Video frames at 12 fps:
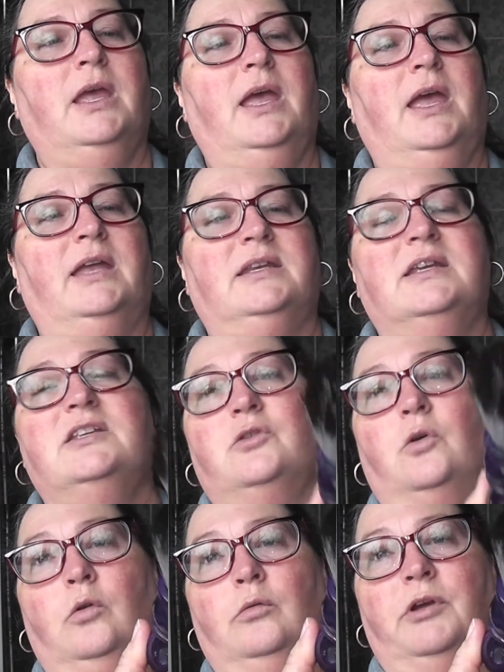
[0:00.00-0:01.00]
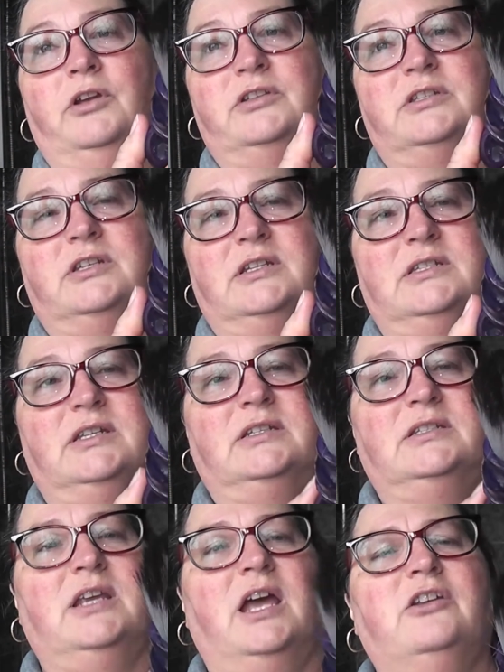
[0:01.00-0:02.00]
It is almost a
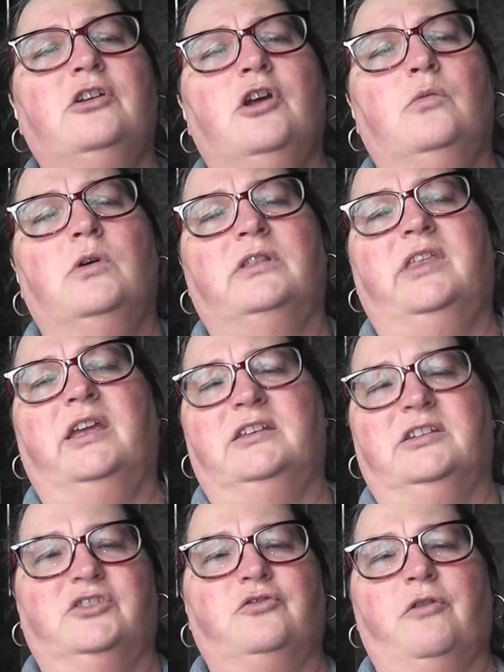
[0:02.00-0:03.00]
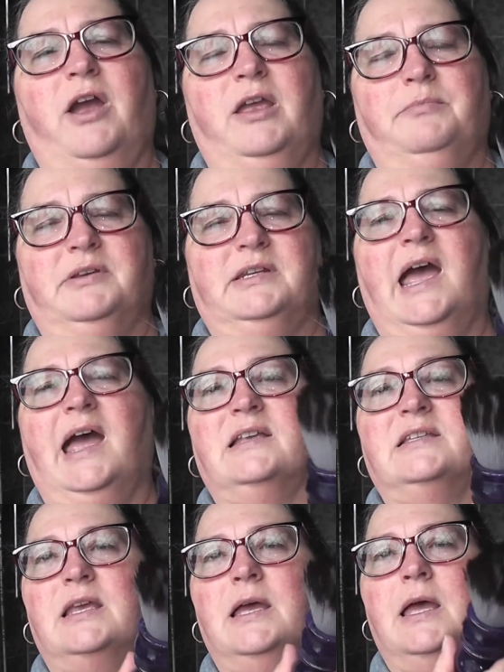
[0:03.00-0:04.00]
I don't know what they describe it
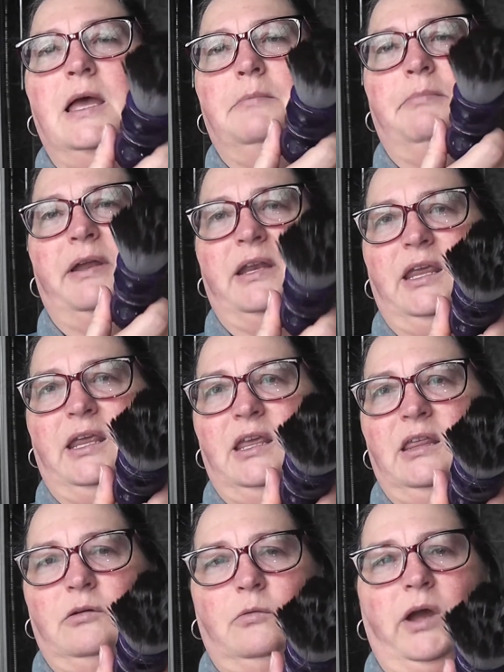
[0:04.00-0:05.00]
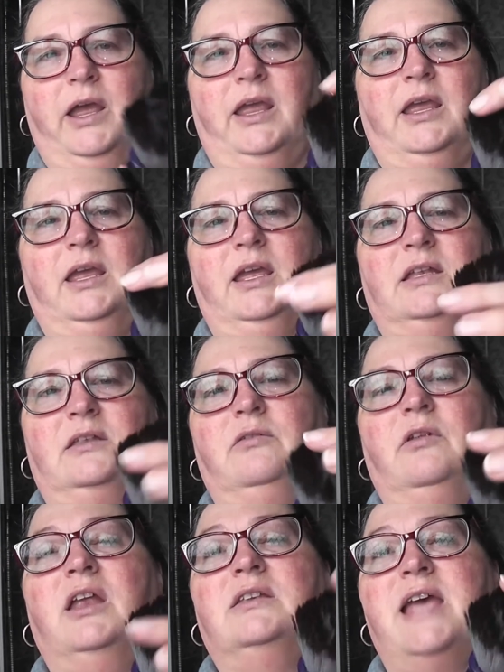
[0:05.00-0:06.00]
as, but either way,
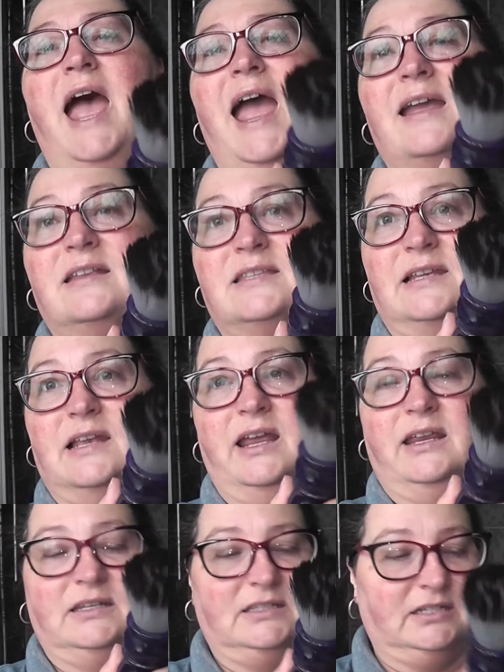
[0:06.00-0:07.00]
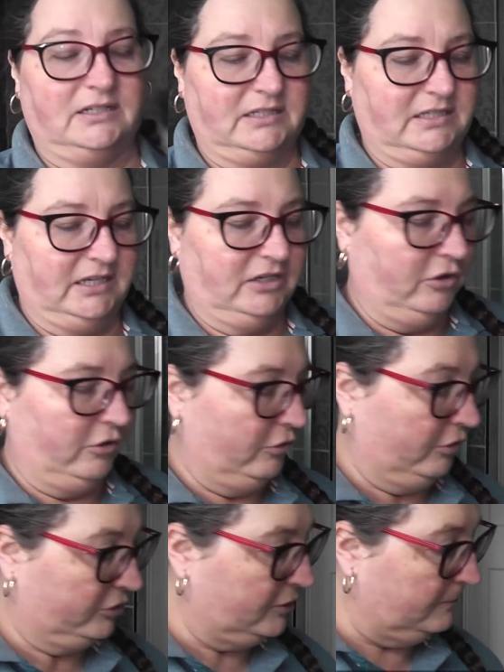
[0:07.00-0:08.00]
it acts like a tuxedo
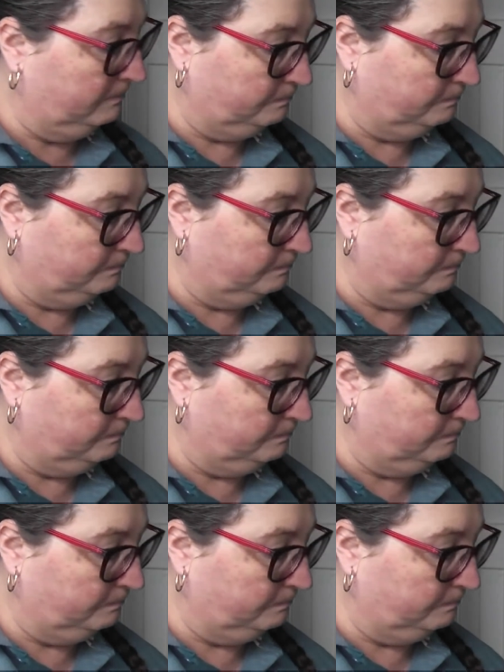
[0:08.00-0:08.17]
knot.